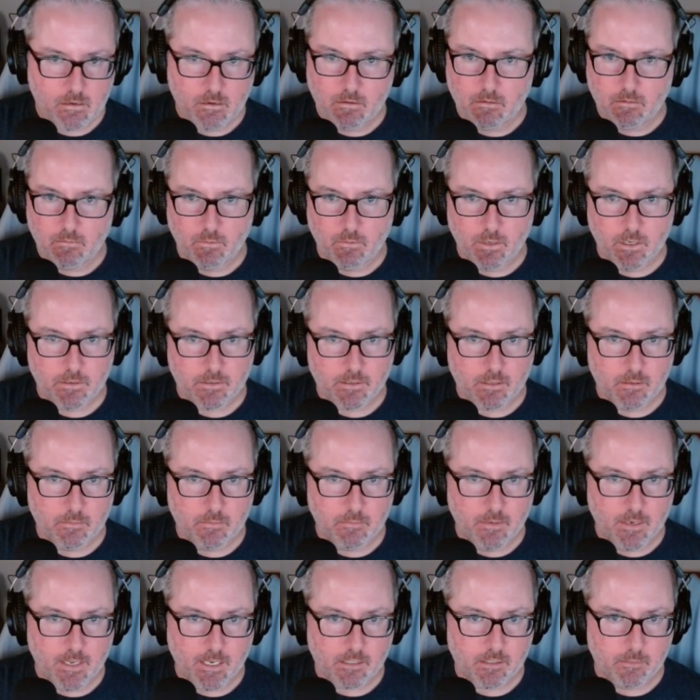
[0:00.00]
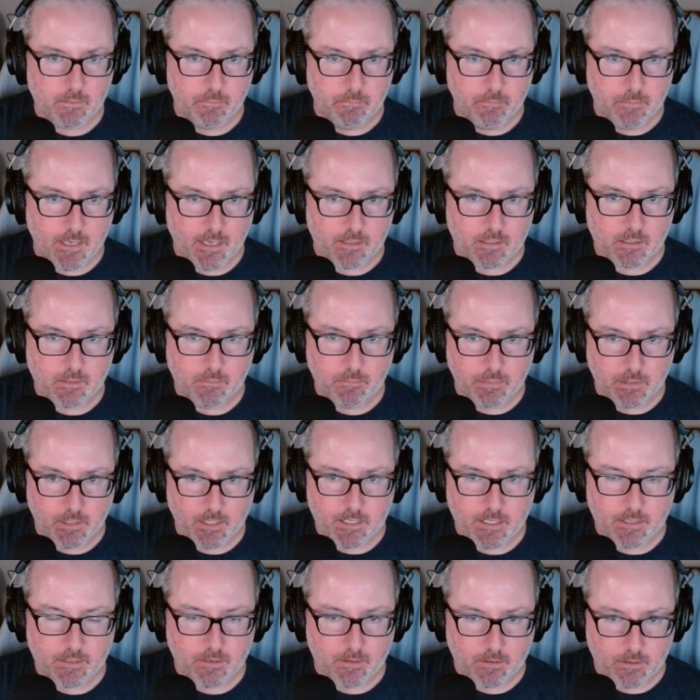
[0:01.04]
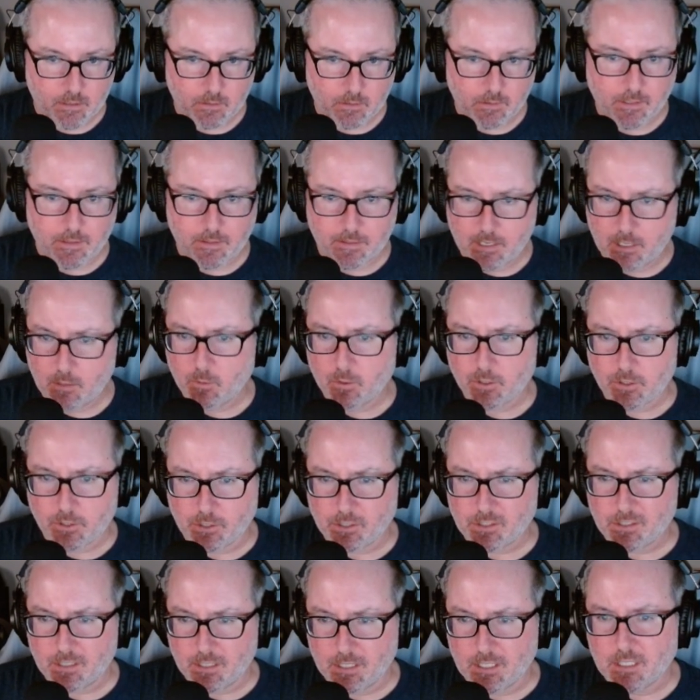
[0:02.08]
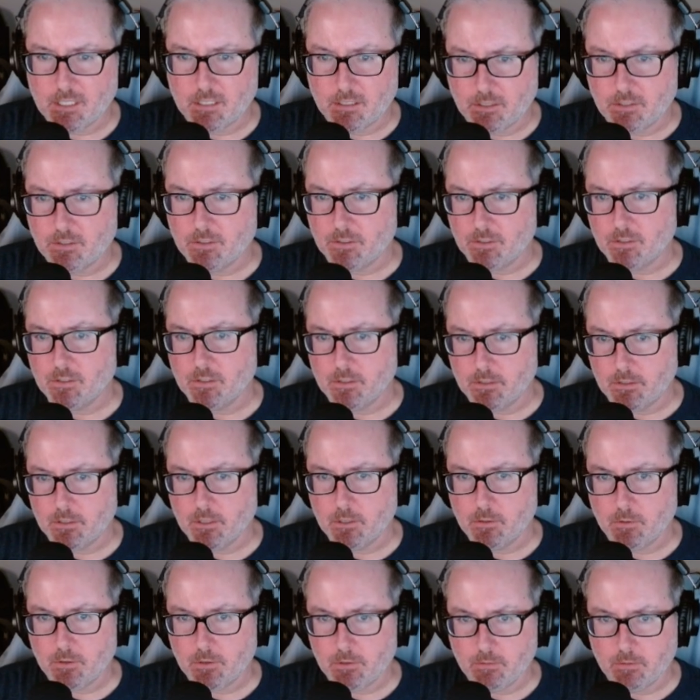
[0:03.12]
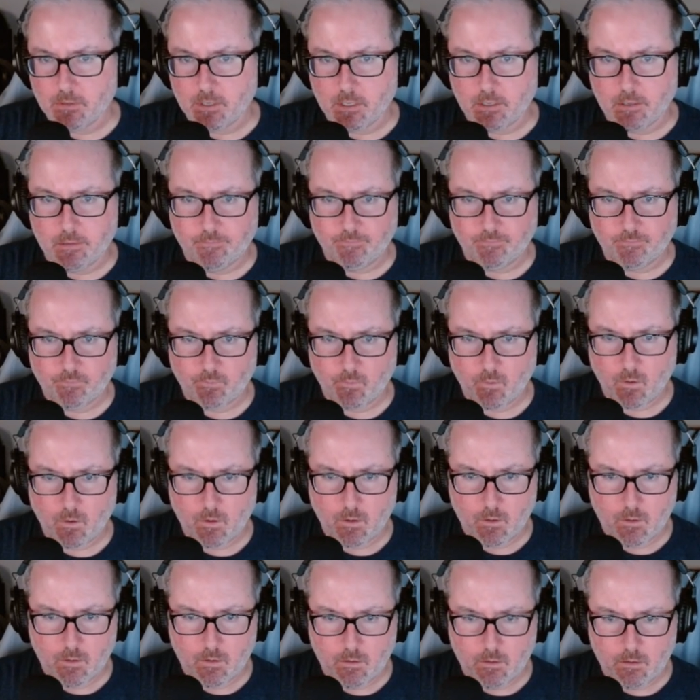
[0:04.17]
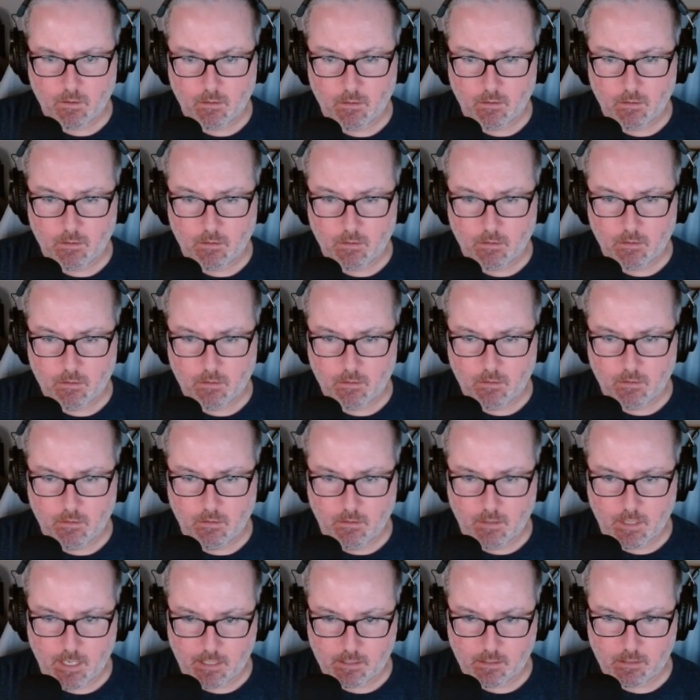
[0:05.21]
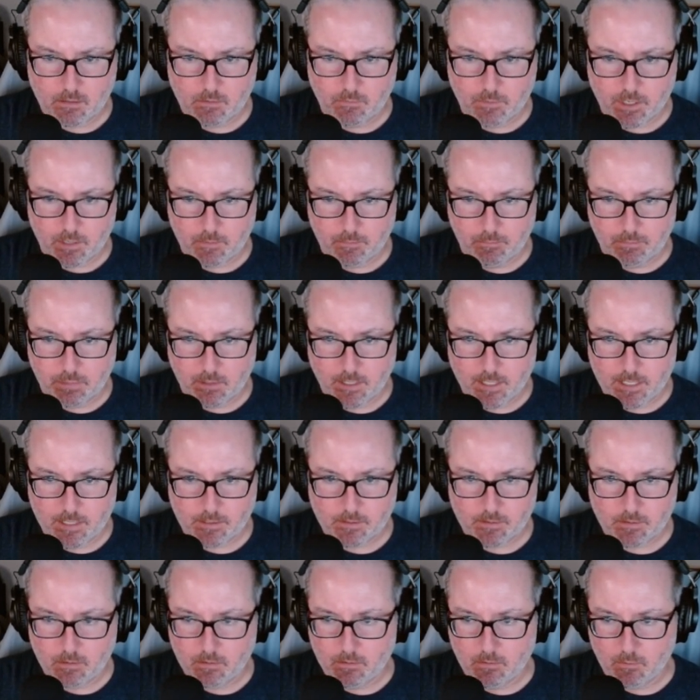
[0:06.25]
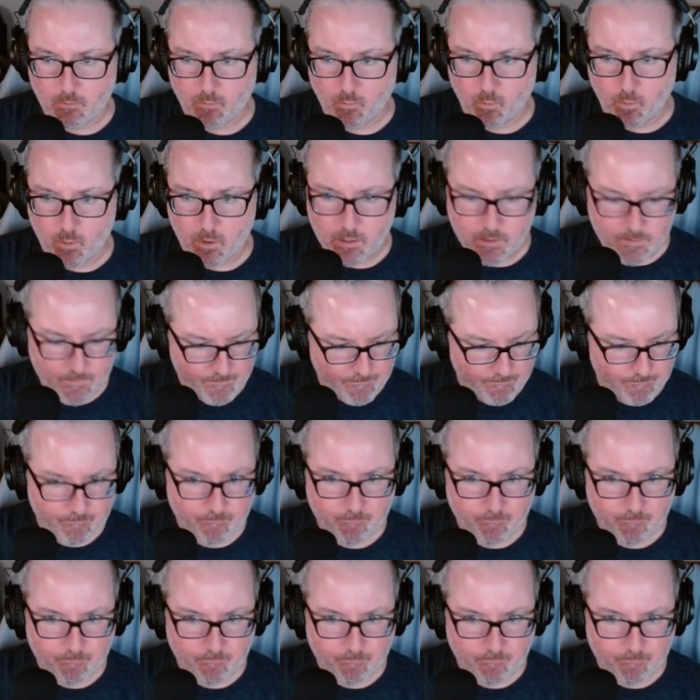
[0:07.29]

Where's the next best place to go? I think we're just into Sudoku now. Yes, we can place a 1